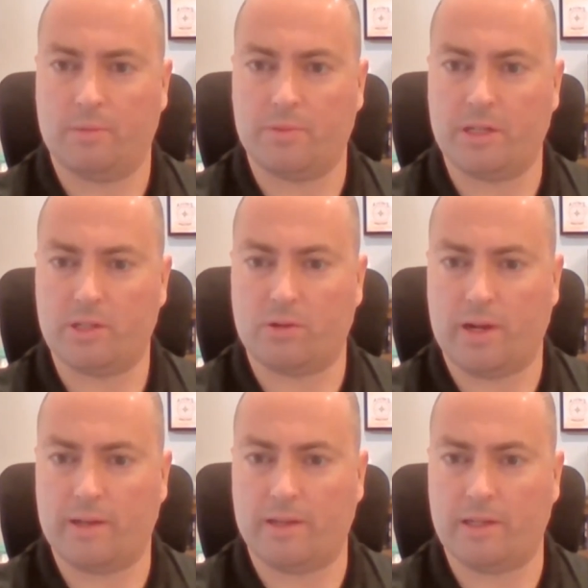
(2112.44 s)

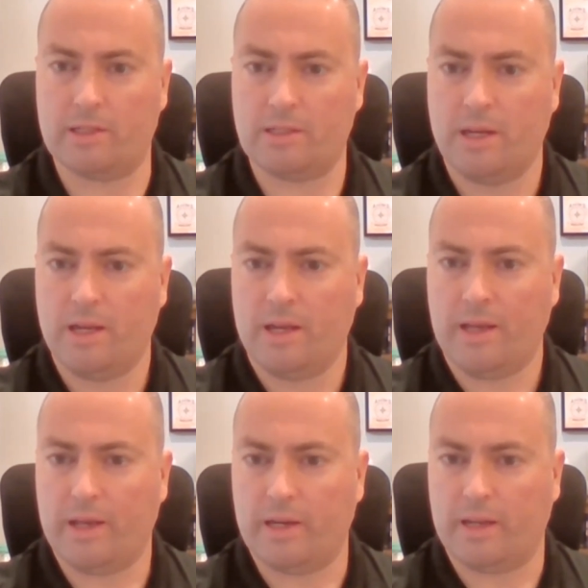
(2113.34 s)
potential allies.
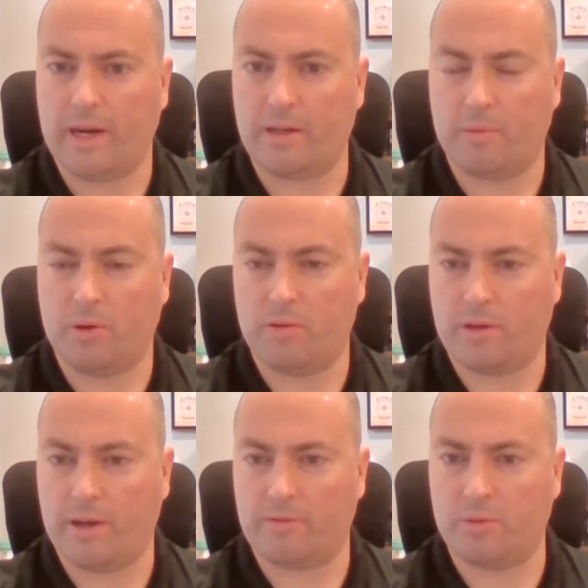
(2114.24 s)
And I'm going
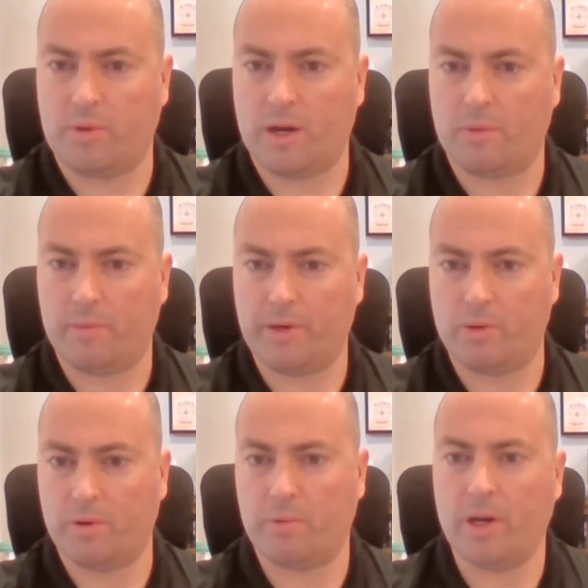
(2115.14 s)
kind of from the bottom up
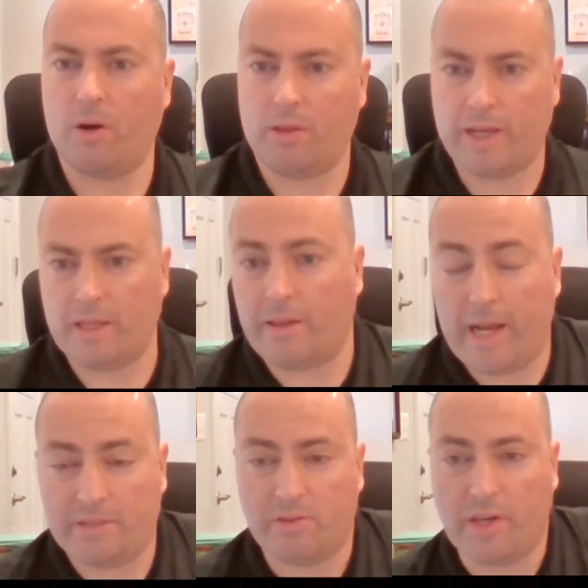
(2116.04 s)
here, but we know, like, in the
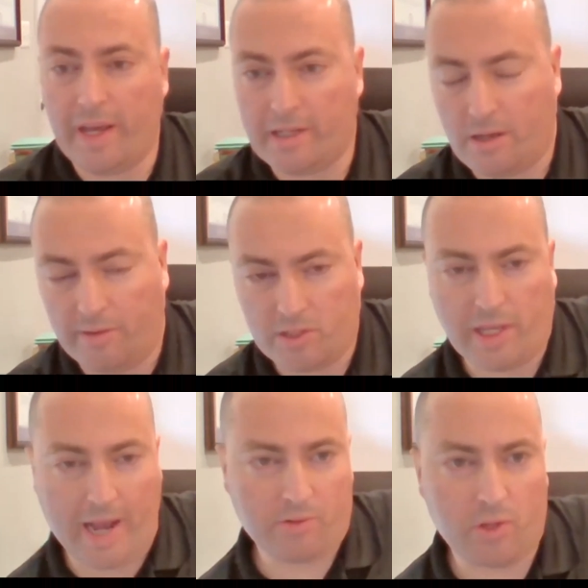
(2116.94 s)
last few days,
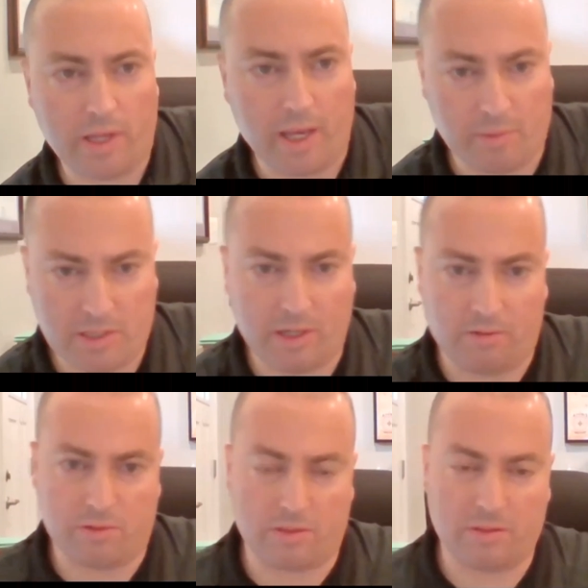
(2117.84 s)
obviously after the games
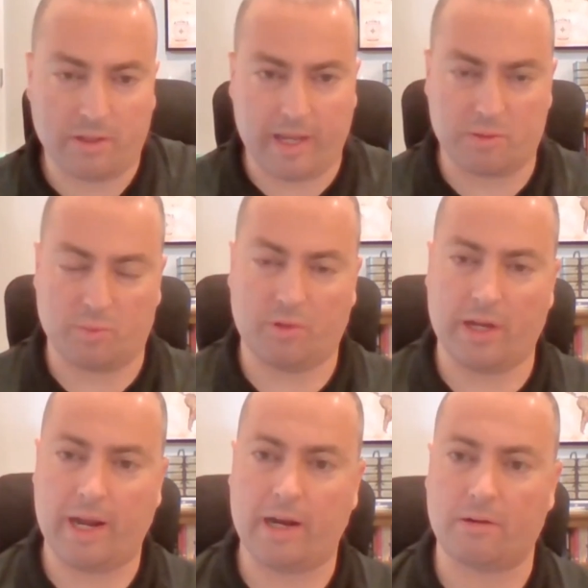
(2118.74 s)
were
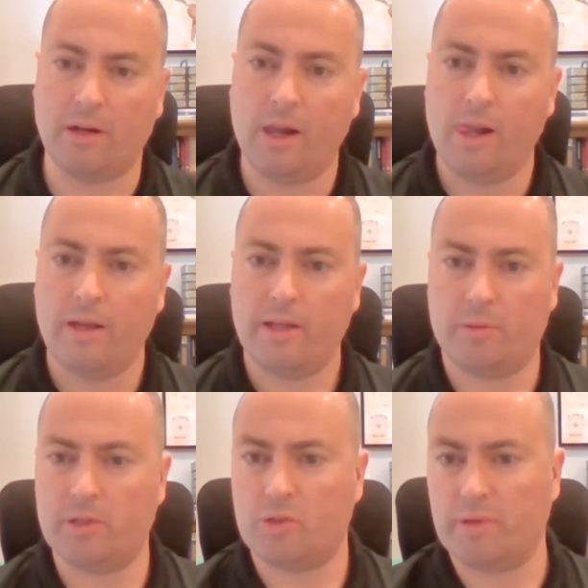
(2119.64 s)
played out,
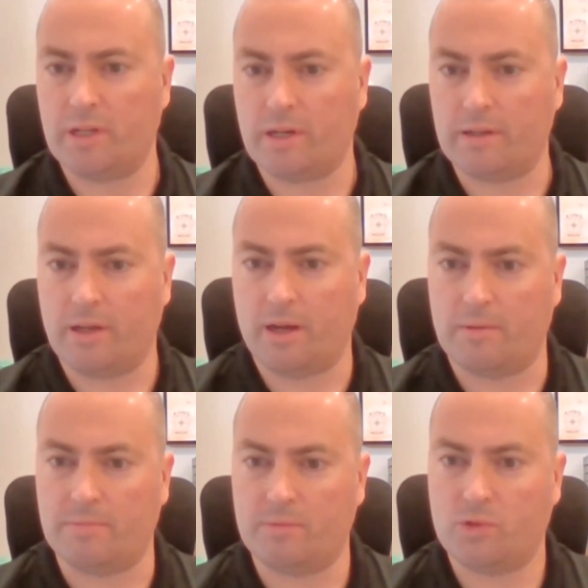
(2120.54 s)
but there's been a
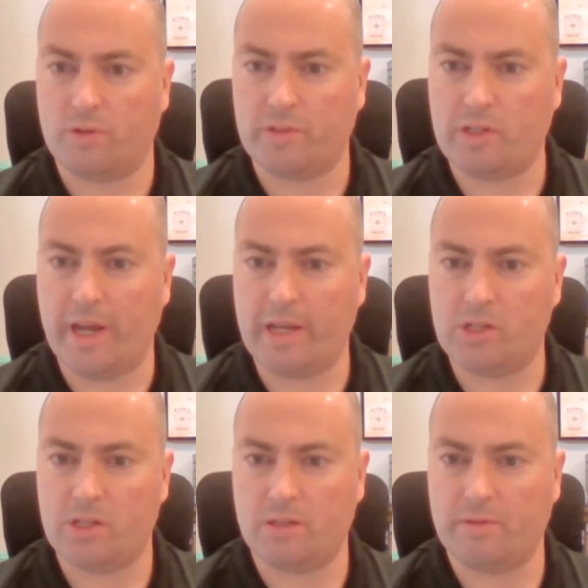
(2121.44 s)
sort of a
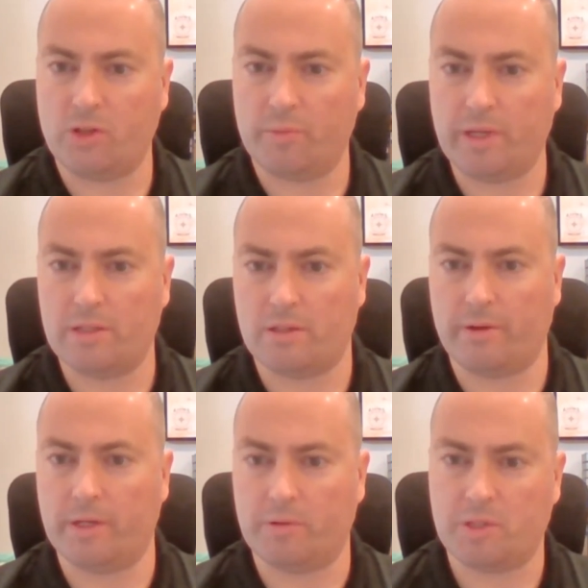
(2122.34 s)
change in the Philippines
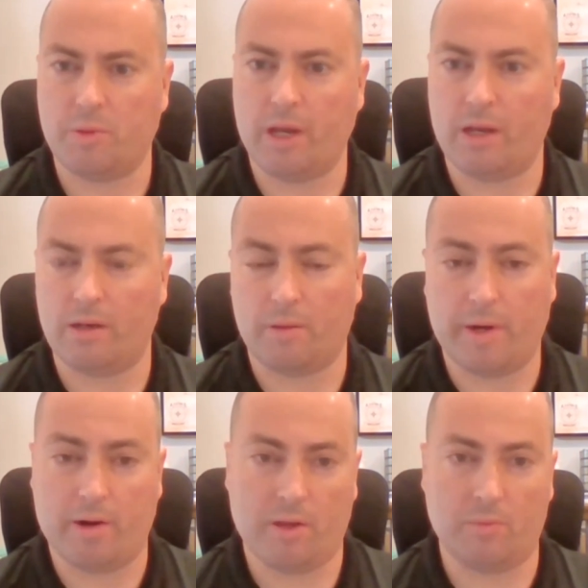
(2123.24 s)
agree to expand
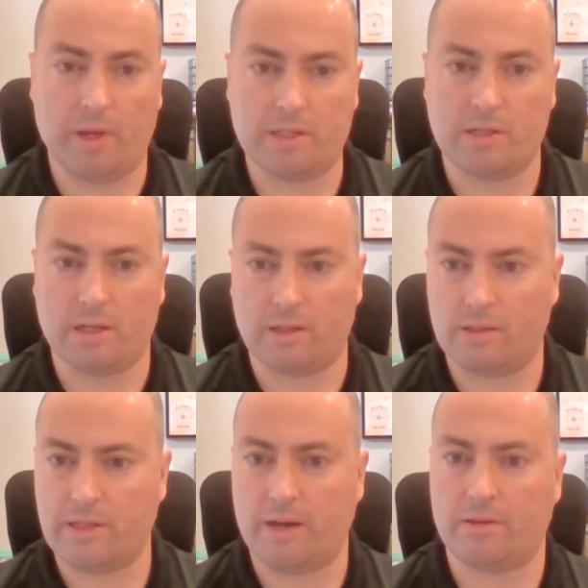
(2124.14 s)
American basing
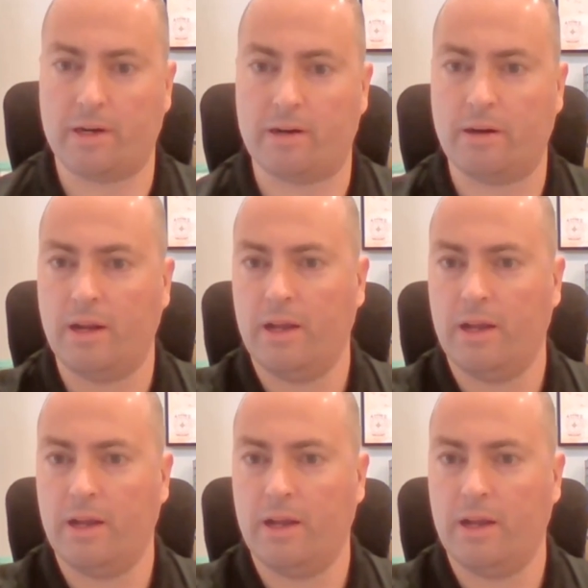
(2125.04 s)
down there.